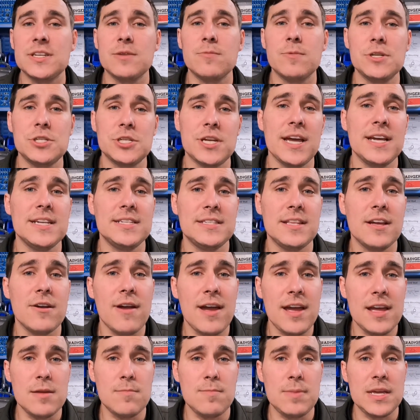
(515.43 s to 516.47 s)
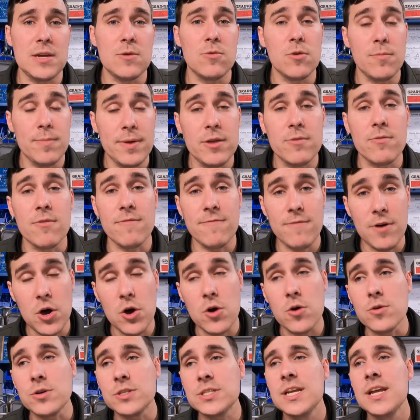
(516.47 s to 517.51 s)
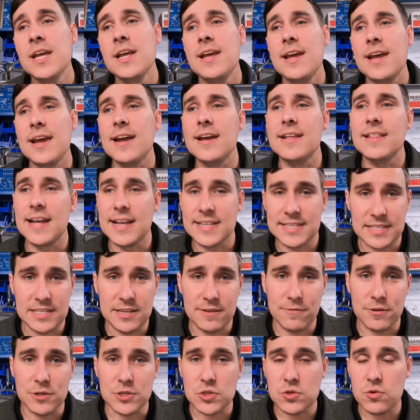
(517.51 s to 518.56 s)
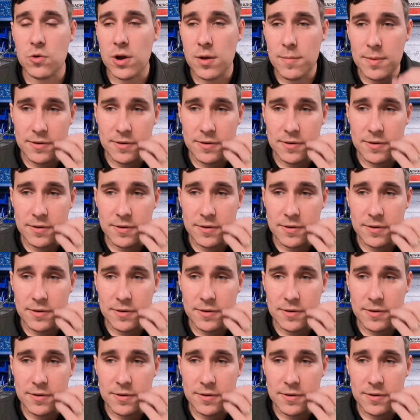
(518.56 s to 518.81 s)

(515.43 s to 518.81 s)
in which case their AMP will be revoked, and that's a different story.